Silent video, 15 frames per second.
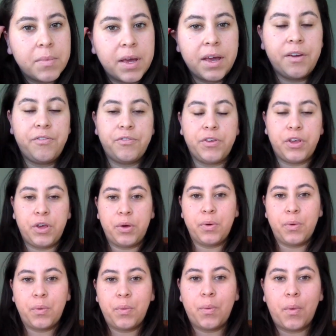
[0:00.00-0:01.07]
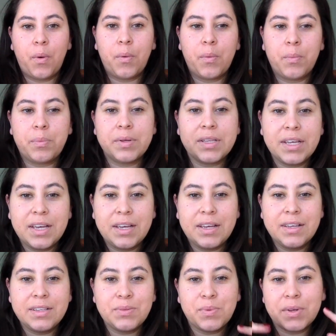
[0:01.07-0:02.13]
if you
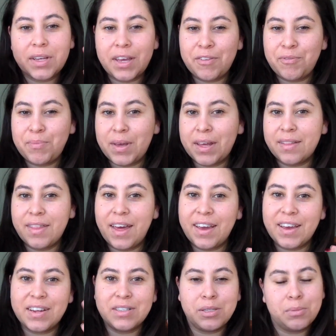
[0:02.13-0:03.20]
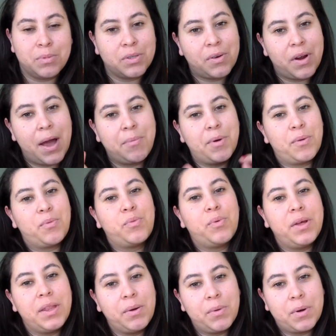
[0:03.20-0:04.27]
please would give me a like and subscribe, I
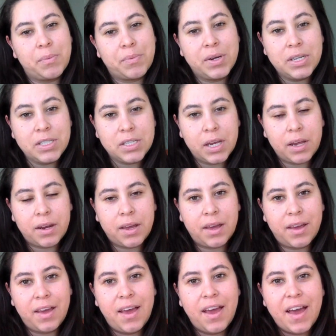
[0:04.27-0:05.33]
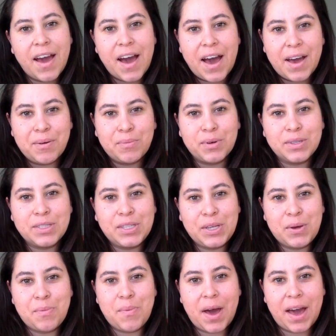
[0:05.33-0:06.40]
really would appreciate it. And we'll see
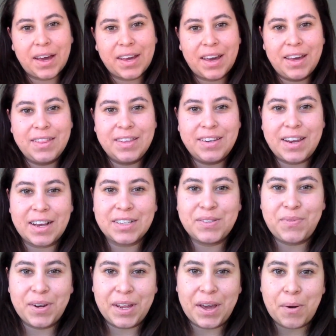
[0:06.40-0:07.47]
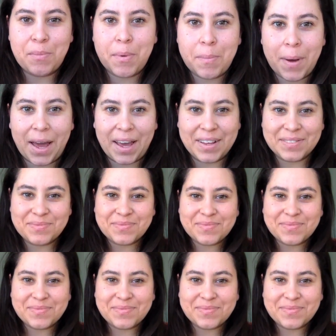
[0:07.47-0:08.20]
you back in the next video. Bye-bye.